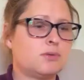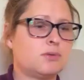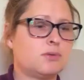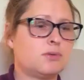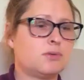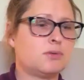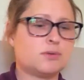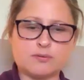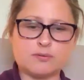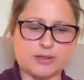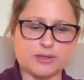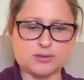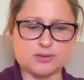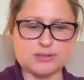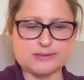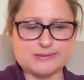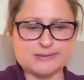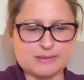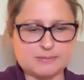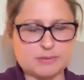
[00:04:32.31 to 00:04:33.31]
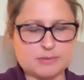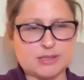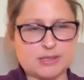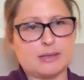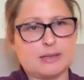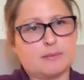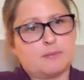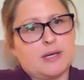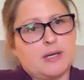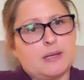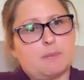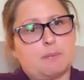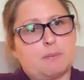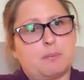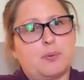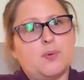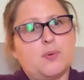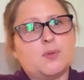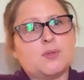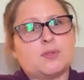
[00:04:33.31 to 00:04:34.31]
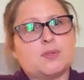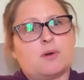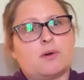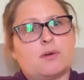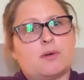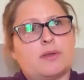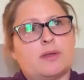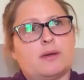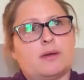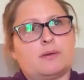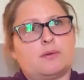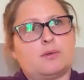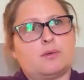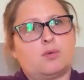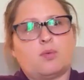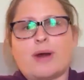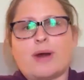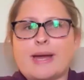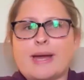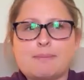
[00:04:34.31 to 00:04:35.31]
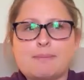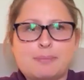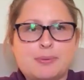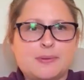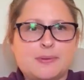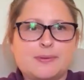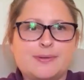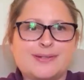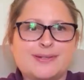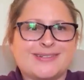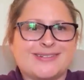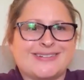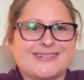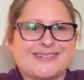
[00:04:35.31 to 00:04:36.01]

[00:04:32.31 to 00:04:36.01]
those solar flares just seem to like kind of push all the crap